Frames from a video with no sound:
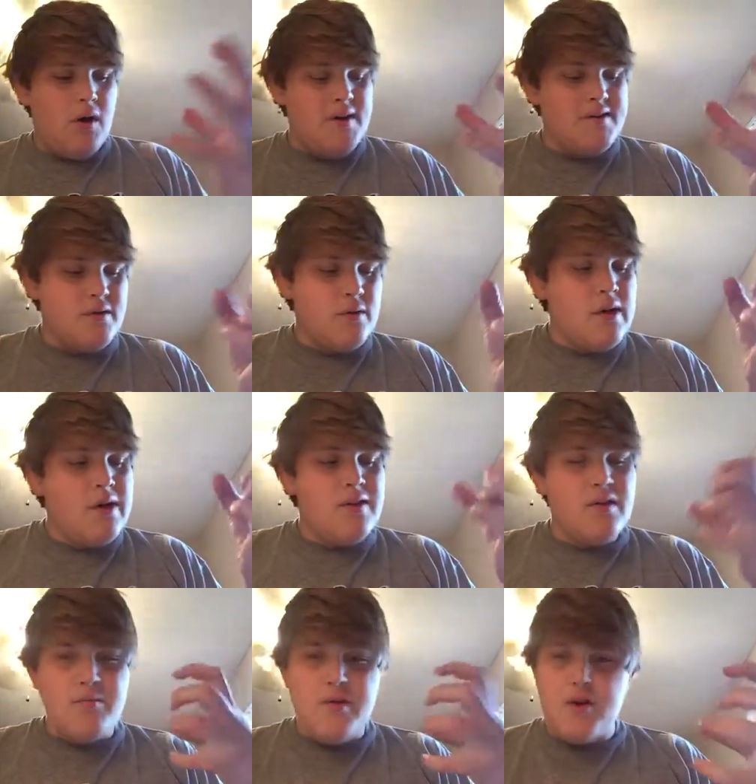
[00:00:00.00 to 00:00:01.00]
All right, so
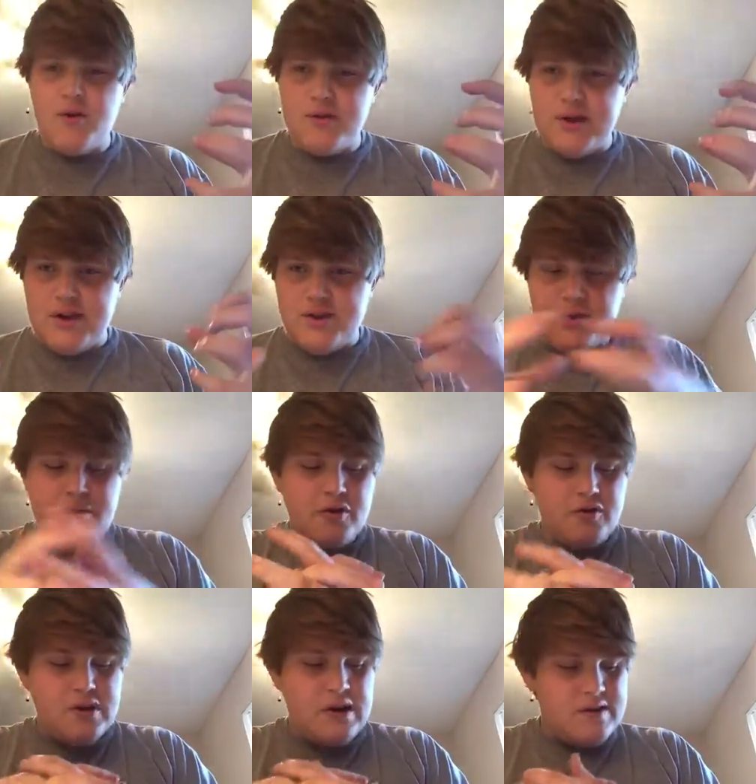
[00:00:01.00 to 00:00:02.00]
the mirror stage. The
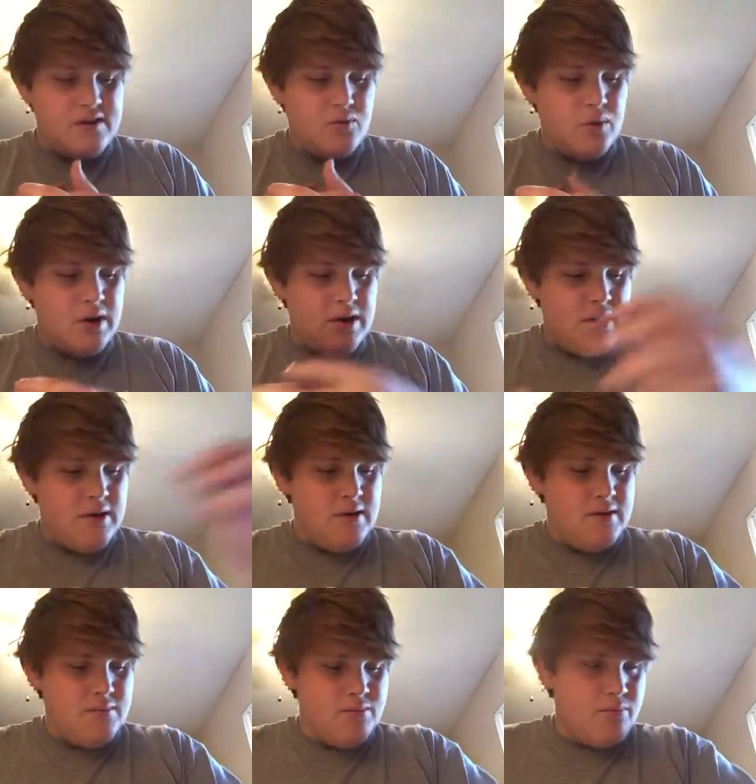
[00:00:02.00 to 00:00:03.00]
mirror stage is when
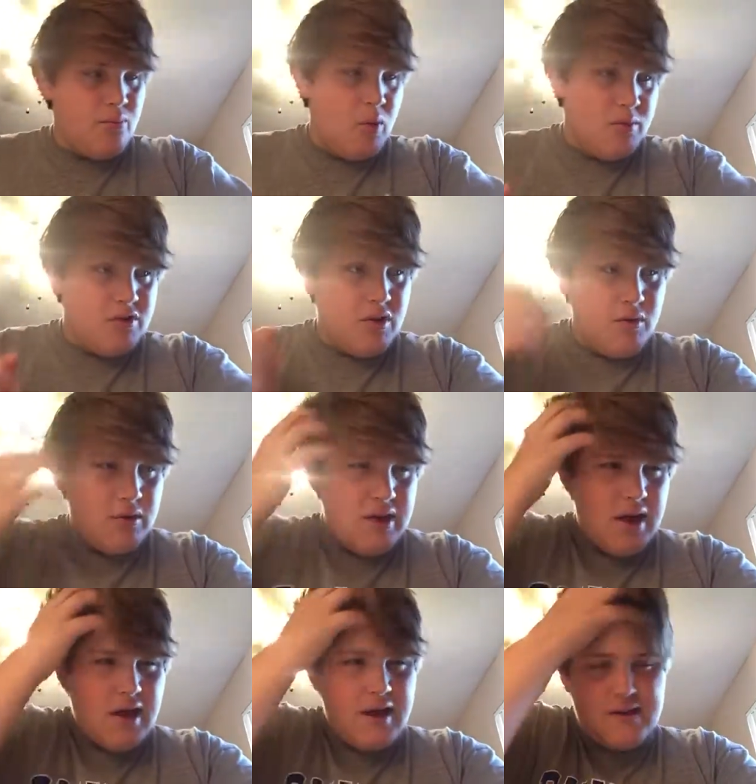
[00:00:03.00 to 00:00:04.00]
is well to
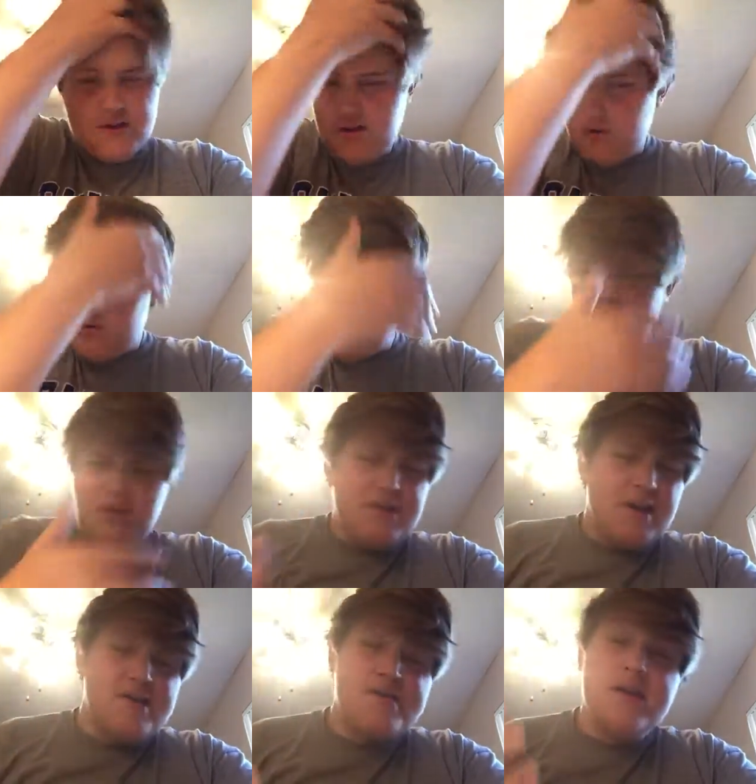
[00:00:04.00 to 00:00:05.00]
I guess to to
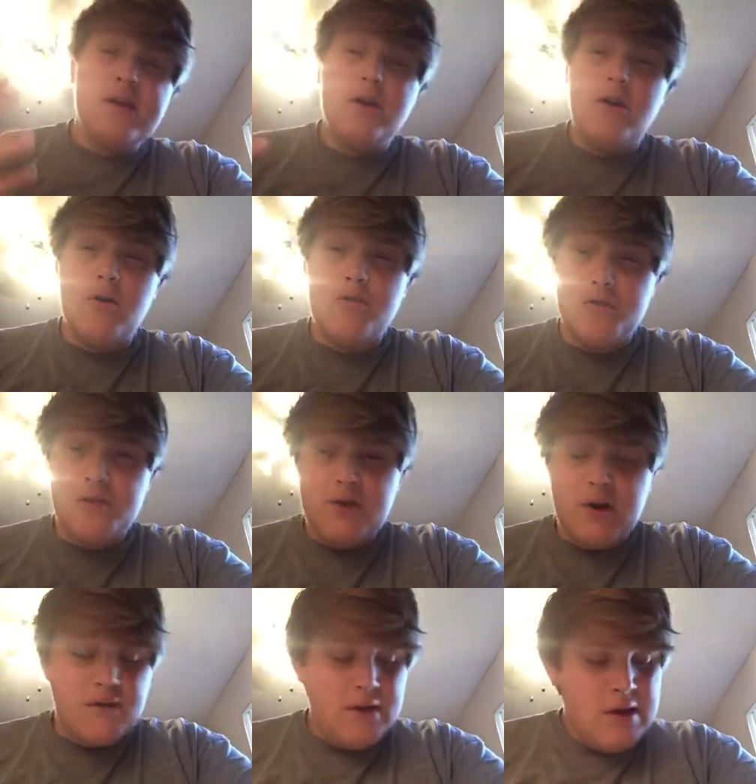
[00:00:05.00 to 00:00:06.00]
discuss the ego first
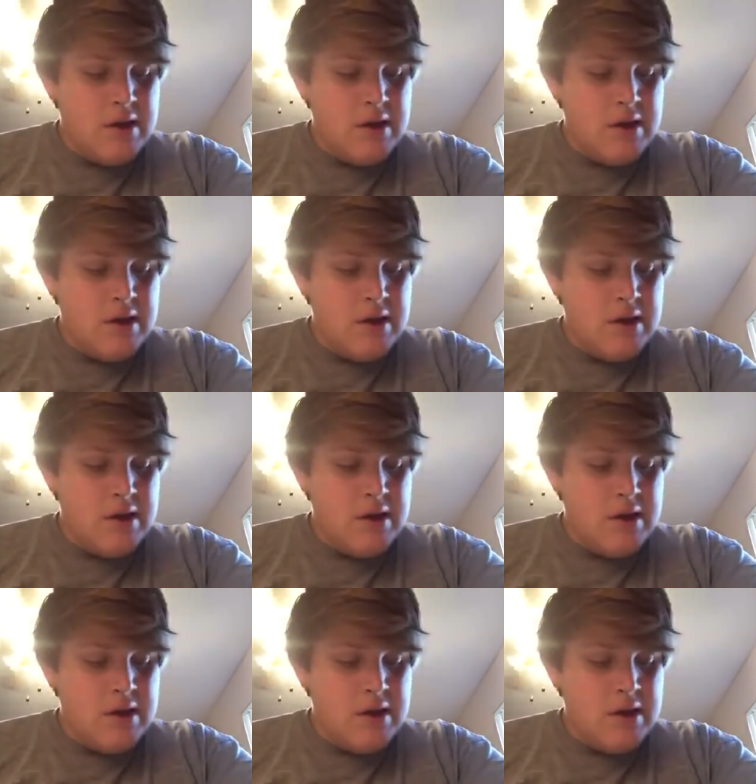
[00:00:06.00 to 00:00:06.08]
off.